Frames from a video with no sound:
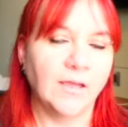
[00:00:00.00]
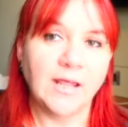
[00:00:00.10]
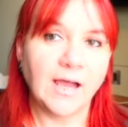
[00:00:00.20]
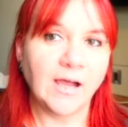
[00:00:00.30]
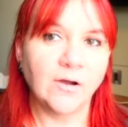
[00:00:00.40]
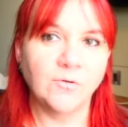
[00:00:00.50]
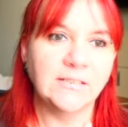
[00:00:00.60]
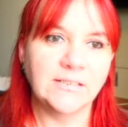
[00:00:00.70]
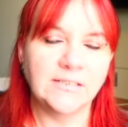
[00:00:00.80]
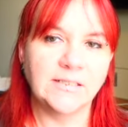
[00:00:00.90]
and how
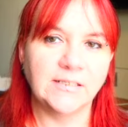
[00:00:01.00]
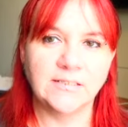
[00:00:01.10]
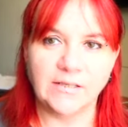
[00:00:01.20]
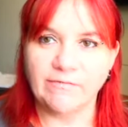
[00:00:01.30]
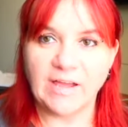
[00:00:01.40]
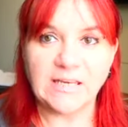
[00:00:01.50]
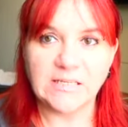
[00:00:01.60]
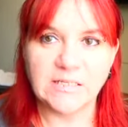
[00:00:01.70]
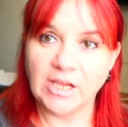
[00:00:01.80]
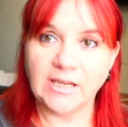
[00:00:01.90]
did this event
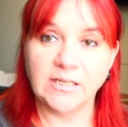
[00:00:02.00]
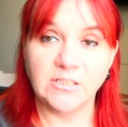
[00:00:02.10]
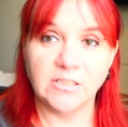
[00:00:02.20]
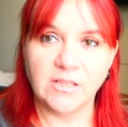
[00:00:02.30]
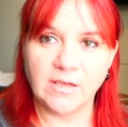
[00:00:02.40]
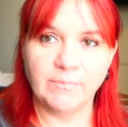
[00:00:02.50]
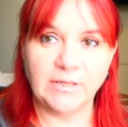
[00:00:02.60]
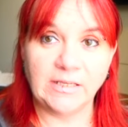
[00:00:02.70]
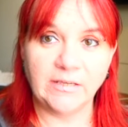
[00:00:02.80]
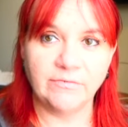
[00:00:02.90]
change their
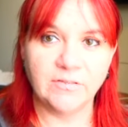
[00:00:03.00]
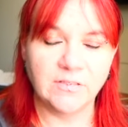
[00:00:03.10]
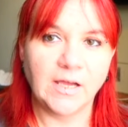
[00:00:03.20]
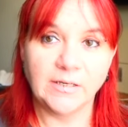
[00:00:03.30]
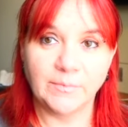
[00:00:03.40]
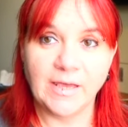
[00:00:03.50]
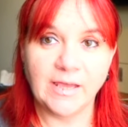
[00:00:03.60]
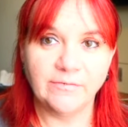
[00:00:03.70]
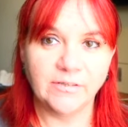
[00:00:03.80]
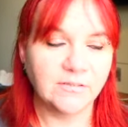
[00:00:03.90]
beliefs and
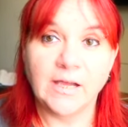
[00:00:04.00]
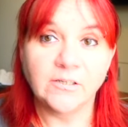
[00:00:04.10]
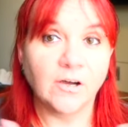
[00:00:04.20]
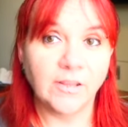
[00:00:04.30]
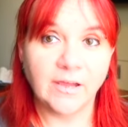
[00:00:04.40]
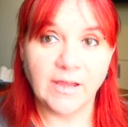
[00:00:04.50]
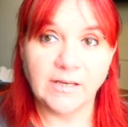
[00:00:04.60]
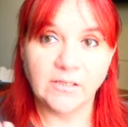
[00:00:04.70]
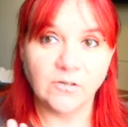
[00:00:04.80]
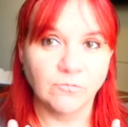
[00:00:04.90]
behaviors, and are there
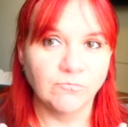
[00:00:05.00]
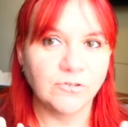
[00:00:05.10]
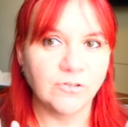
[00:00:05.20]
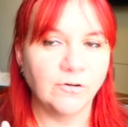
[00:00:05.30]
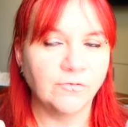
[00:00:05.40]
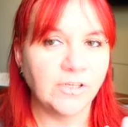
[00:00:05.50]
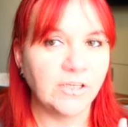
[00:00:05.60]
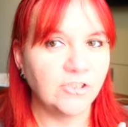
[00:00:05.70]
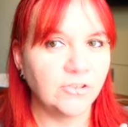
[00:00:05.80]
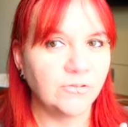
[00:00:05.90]
any unresolved
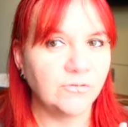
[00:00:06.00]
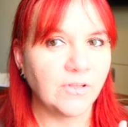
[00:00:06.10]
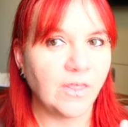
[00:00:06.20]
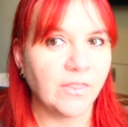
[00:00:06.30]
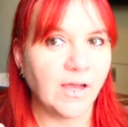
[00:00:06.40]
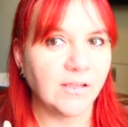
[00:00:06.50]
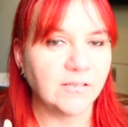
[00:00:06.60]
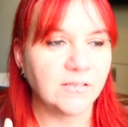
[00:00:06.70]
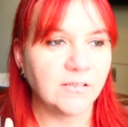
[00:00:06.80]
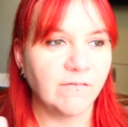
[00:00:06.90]
issues
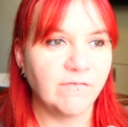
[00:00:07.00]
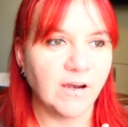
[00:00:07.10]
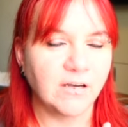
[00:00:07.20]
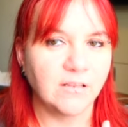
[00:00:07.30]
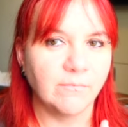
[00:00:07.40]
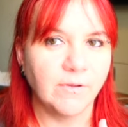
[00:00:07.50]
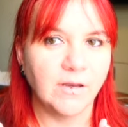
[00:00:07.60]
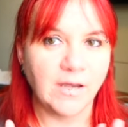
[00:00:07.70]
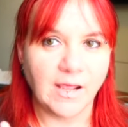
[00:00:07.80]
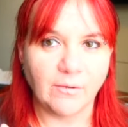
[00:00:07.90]
that affect them
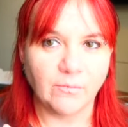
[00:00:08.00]
now?